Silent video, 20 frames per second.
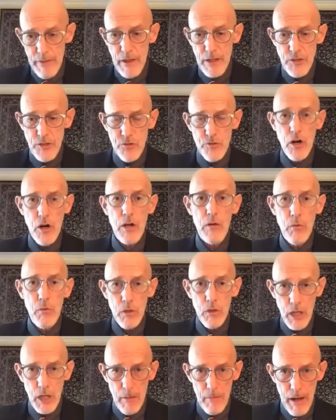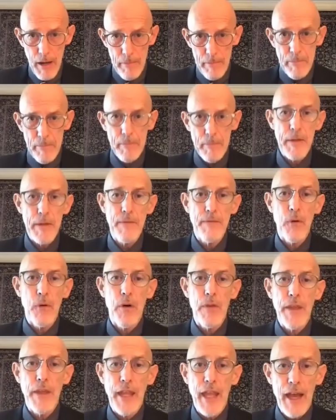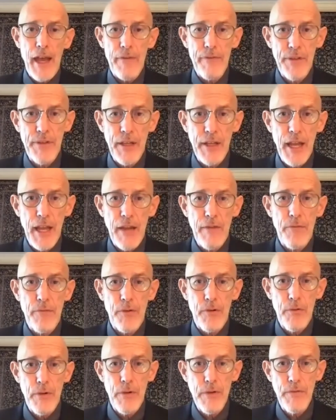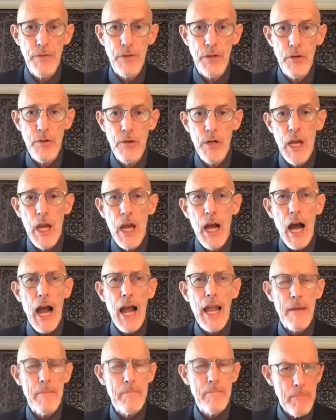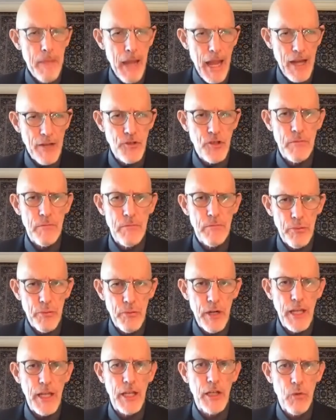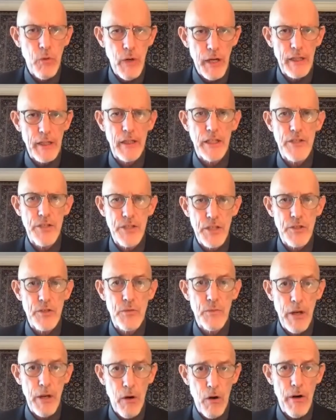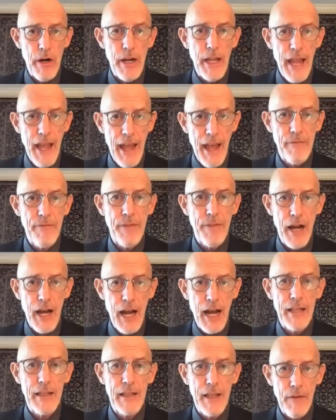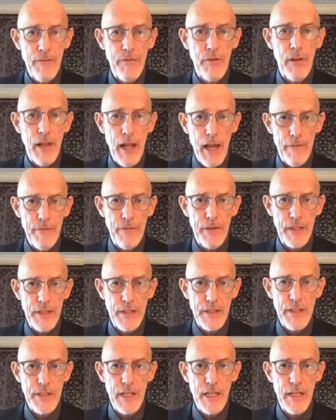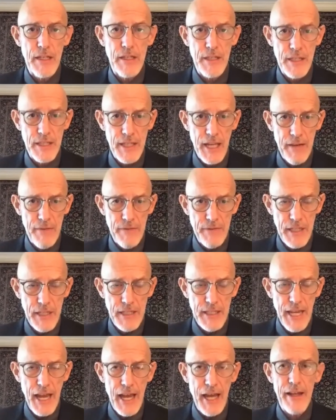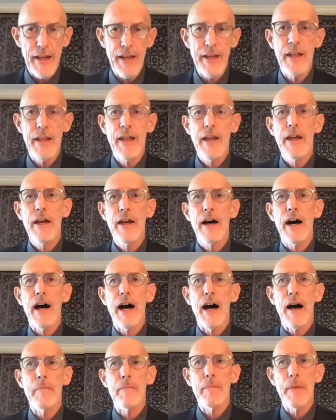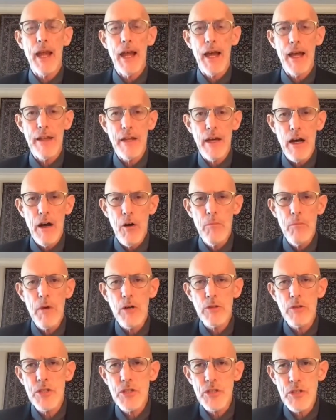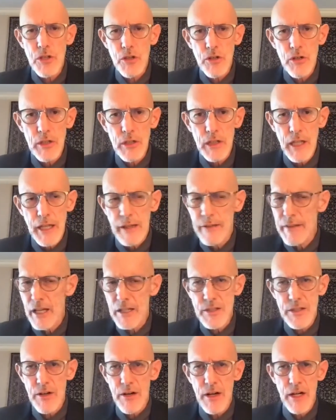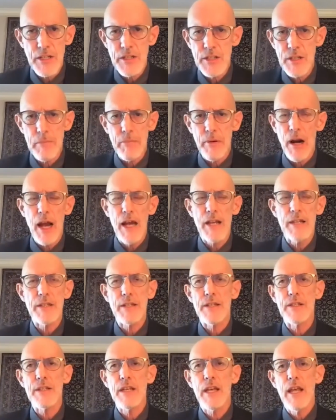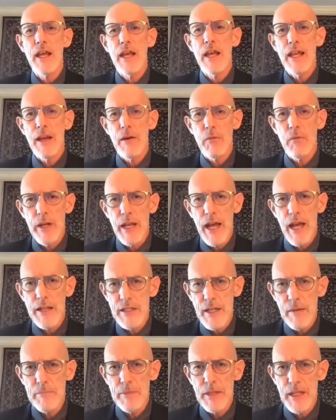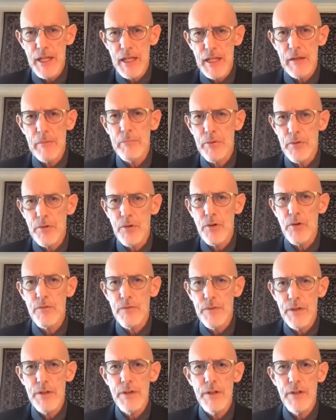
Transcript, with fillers: this drug will come up before the FDA for review. Mm-hmm. I imagine pretty quickly since we already have the high level efficacy and safety data. Um, and almost certainly, unless there are any surprises, it would end up getting approved.